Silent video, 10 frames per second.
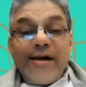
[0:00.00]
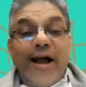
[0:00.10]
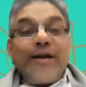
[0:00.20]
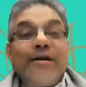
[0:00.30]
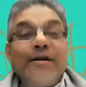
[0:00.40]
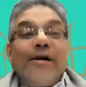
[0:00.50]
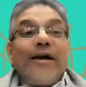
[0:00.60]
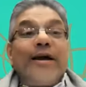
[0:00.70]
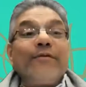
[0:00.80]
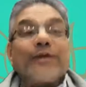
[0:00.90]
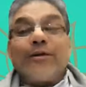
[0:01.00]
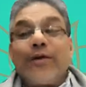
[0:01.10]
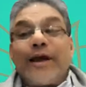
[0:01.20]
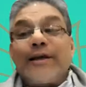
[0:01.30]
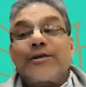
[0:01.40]
And he was
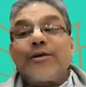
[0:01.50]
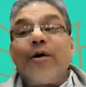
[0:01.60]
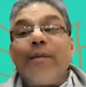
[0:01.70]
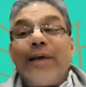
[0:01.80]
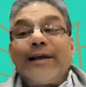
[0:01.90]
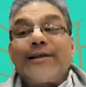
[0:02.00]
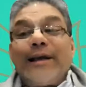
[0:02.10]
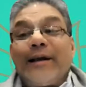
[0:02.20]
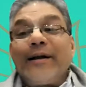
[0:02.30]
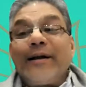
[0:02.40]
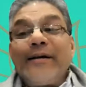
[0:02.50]
looking so amazing.